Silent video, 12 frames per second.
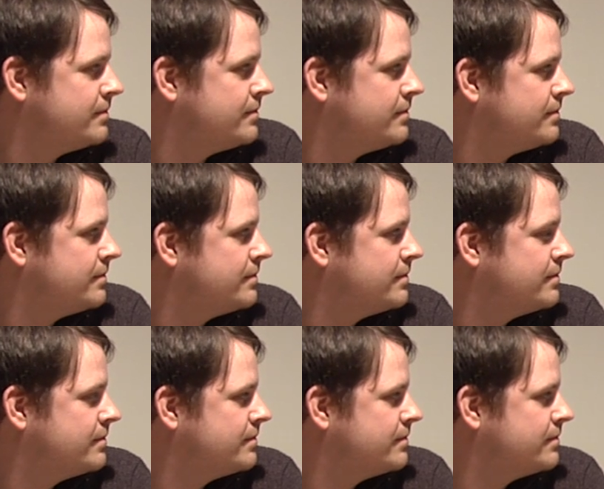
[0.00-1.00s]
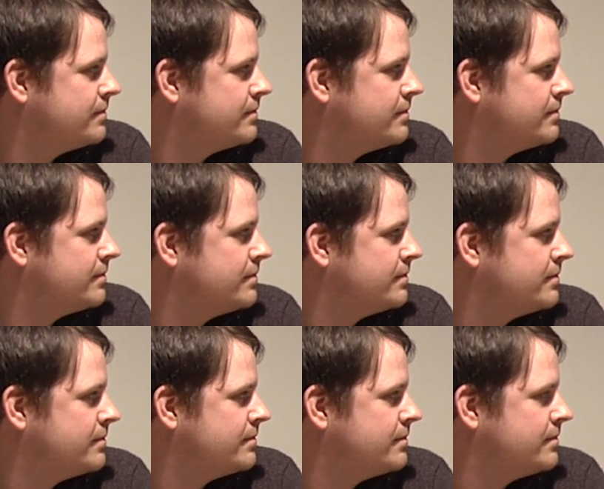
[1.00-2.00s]

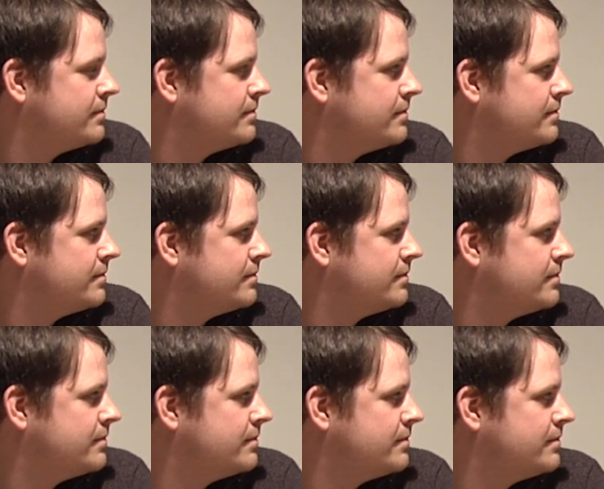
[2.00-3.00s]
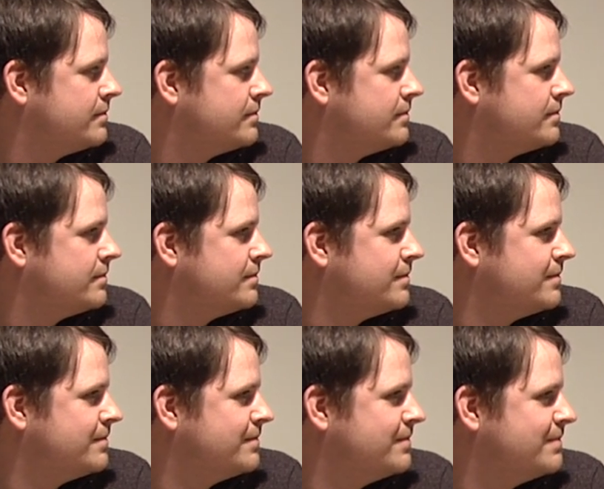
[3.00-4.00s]

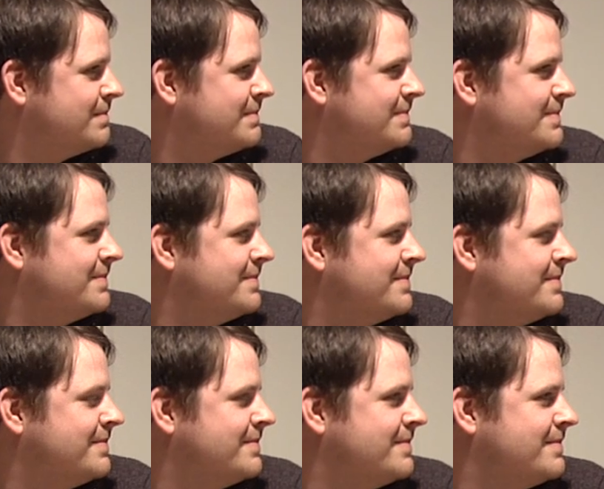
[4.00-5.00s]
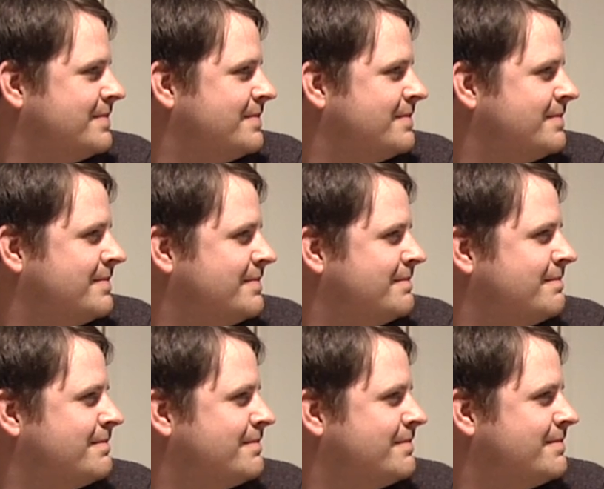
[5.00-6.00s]

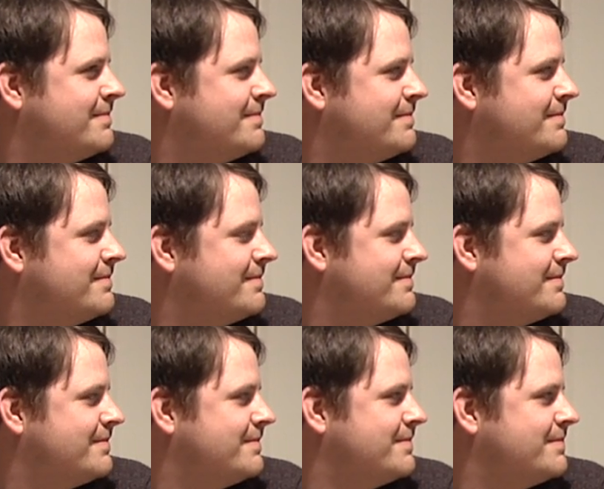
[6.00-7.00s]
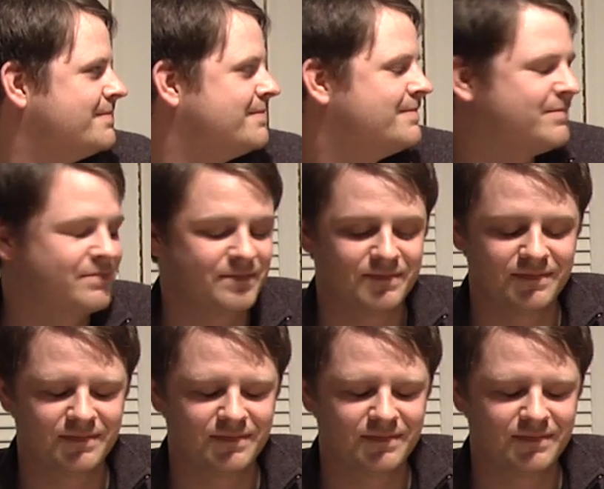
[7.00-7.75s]
This person isn't speaking.